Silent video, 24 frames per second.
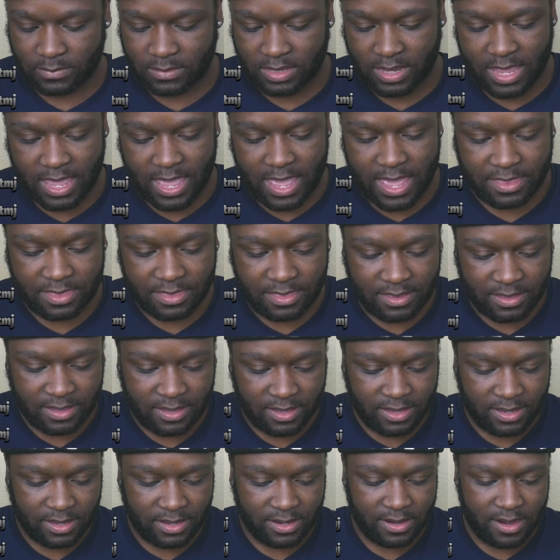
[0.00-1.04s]
And
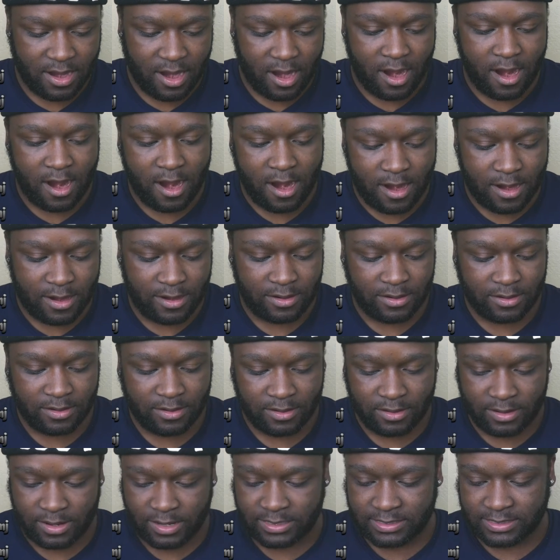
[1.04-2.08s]
then our
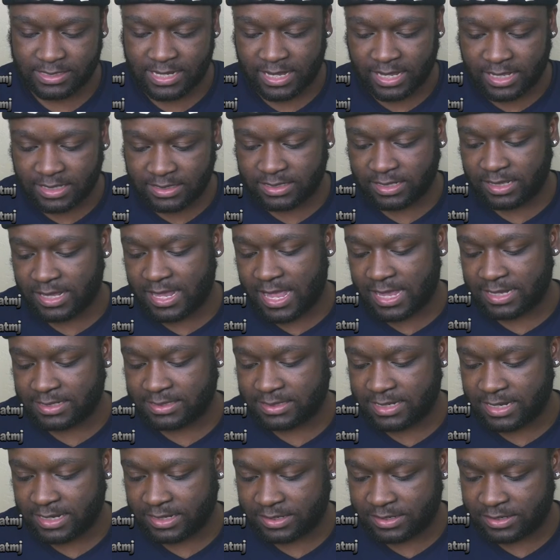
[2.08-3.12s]
second to last
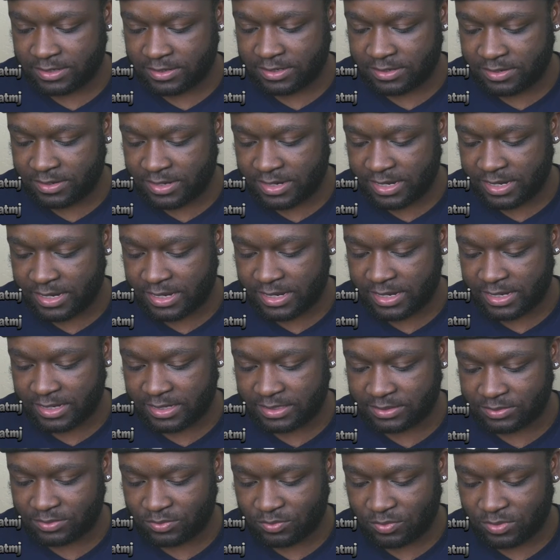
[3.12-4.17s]
sector is
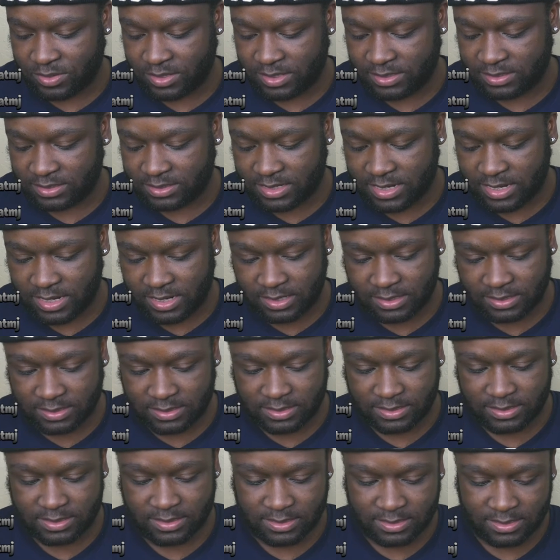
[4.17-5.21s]
real estate.
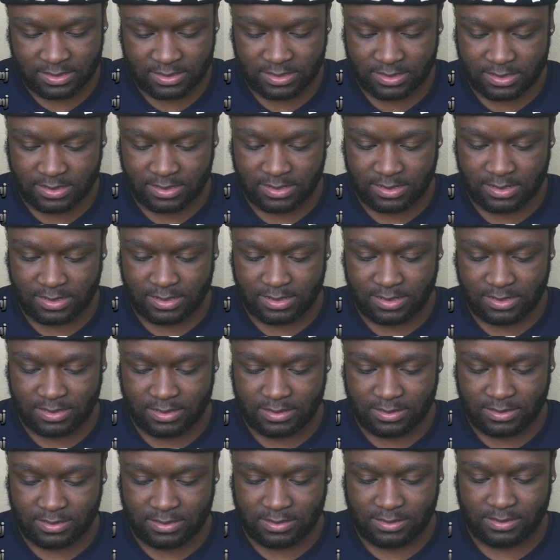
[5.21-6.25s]

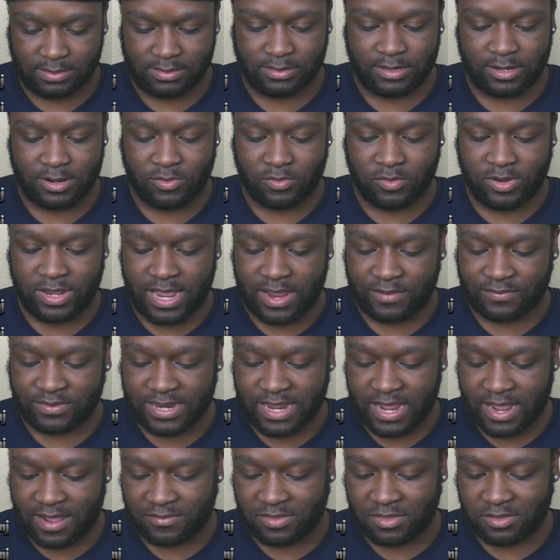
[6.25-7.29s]
No, we have to
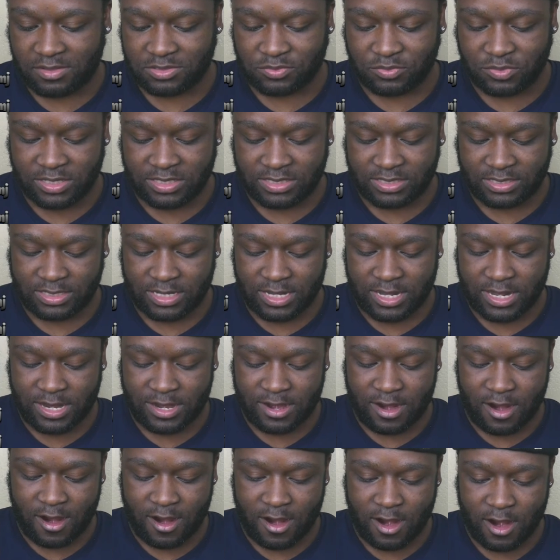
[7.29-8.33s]
have those REITs in
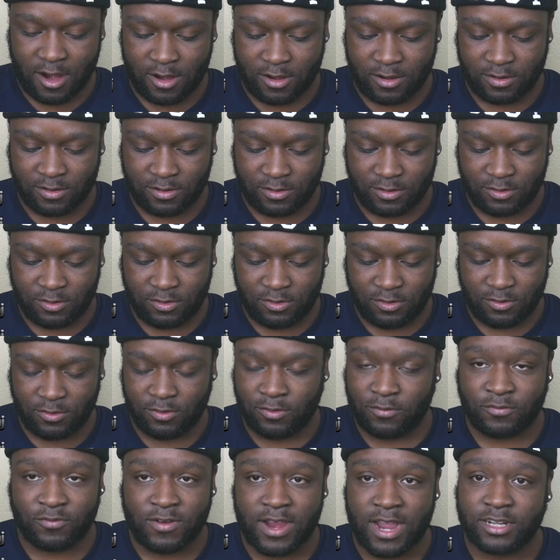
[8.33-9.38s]
our new
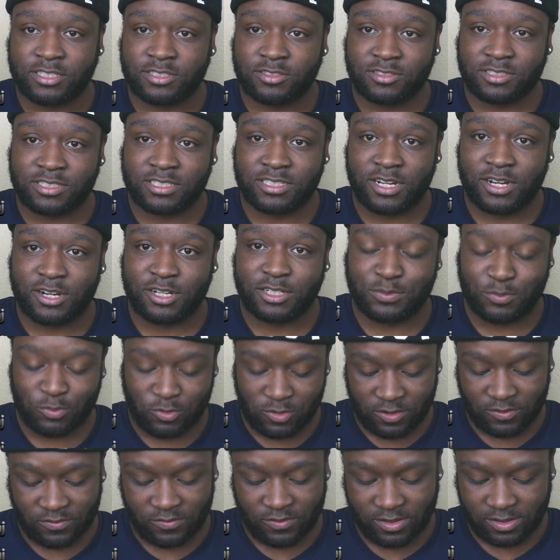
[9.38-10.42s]
fractional shares
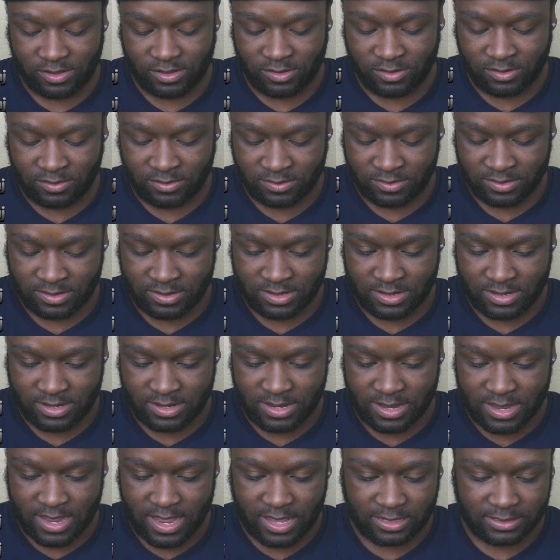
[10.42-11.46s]
portfolio.
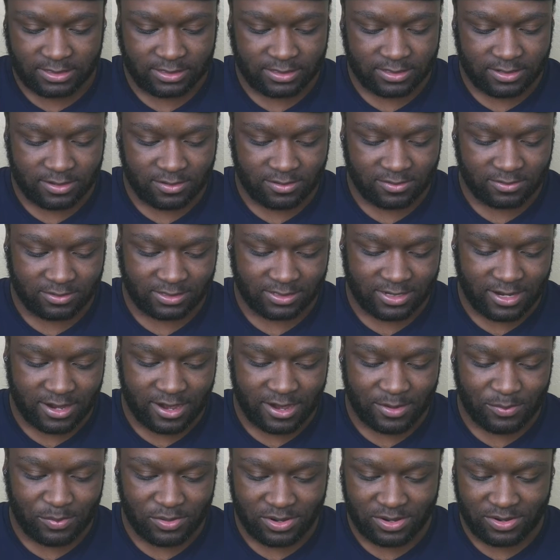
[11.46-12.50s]
And so, sorry, I
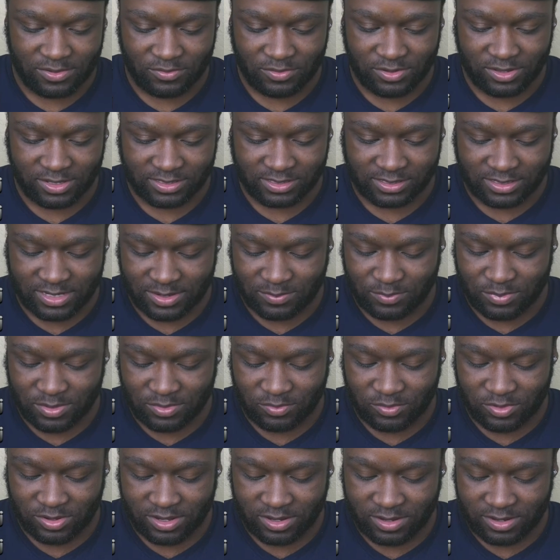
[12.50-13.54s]
put in real estate, but we
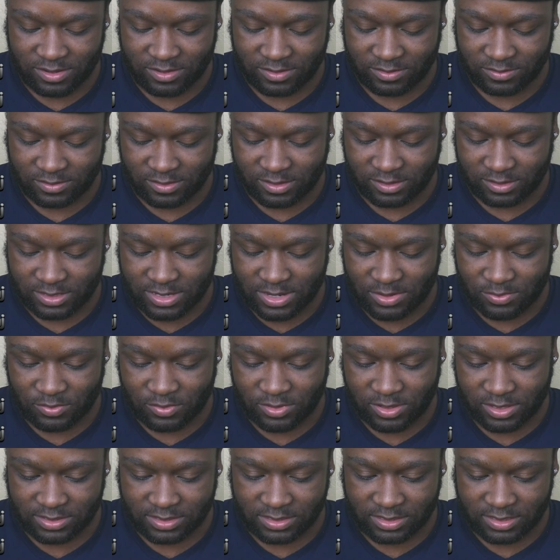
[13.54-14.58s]
could have looked up
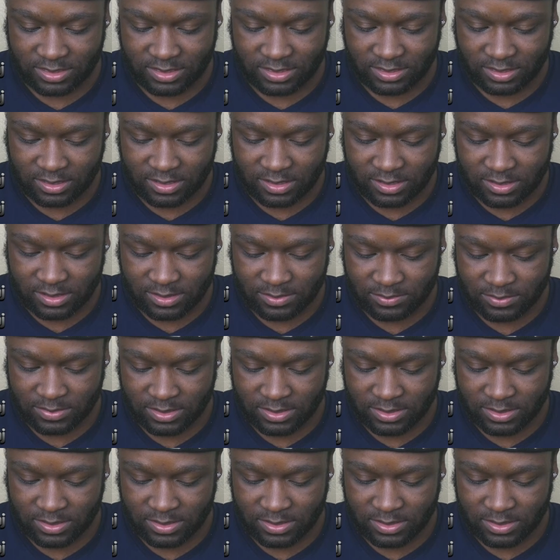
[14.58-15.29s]
realty income.